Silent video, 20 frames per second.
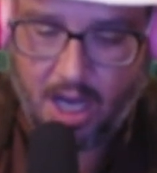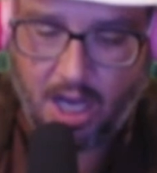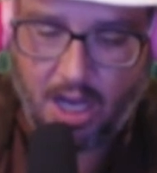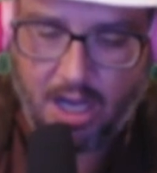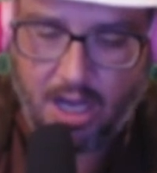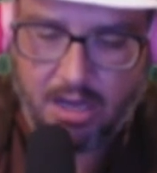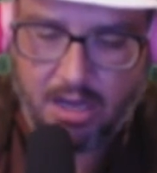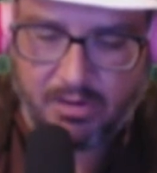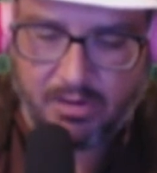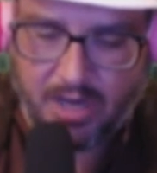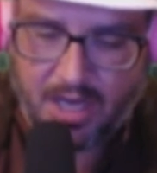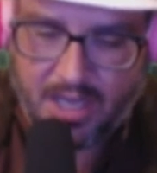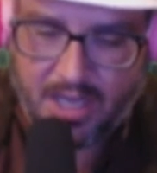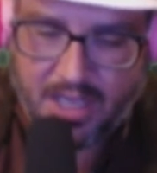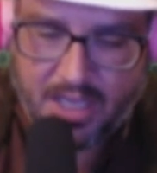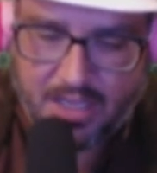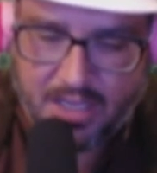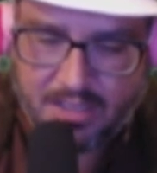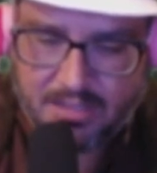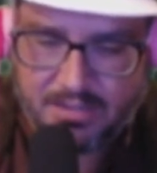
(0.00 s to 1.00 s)
all
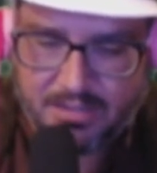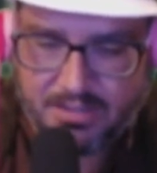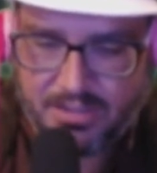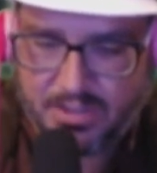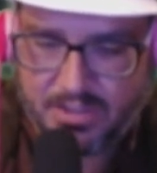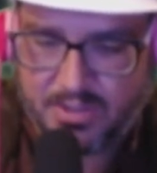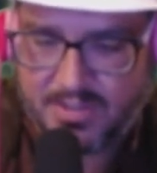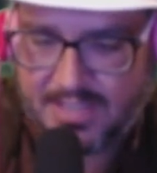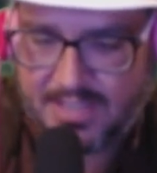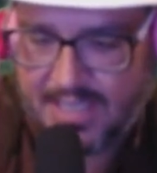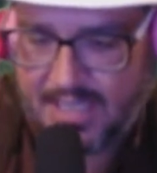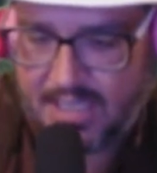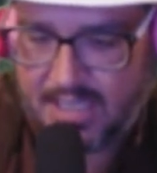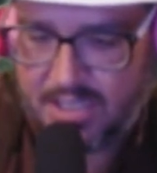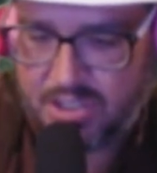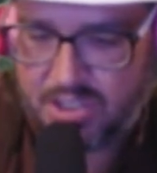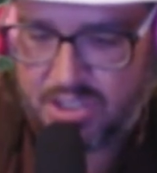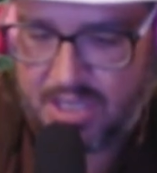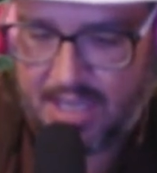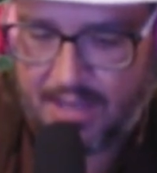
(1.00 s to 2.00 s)
right, you say in
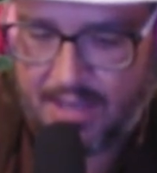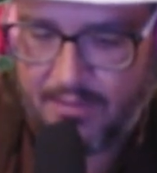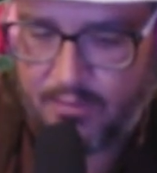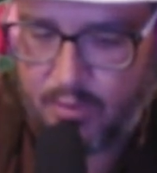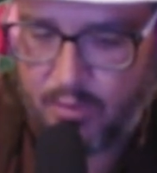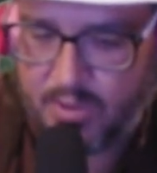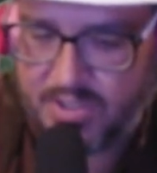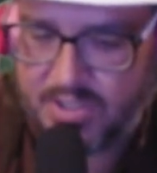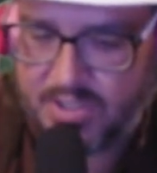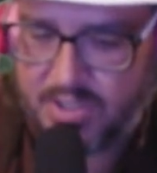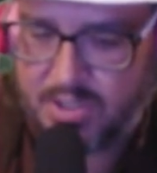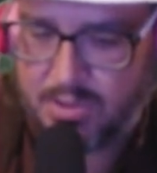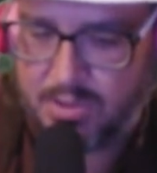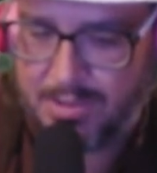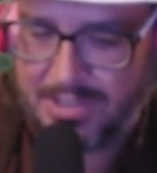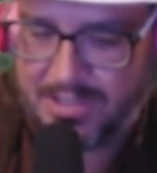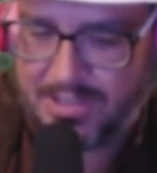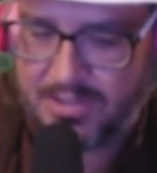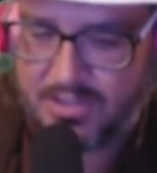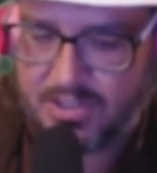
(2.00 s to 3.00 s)
a shaking voice as you
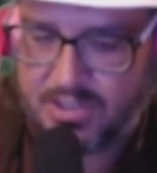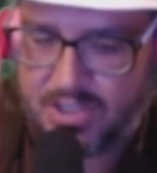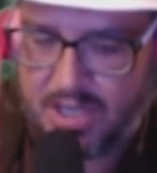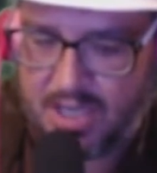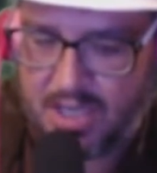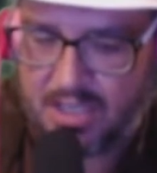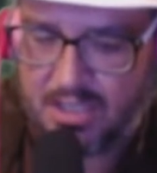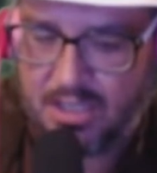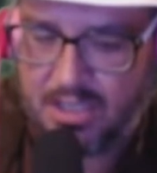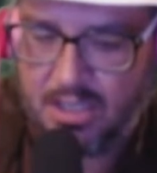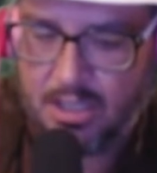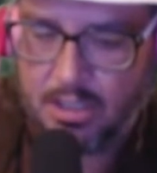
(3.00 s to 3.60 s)
enter the shack.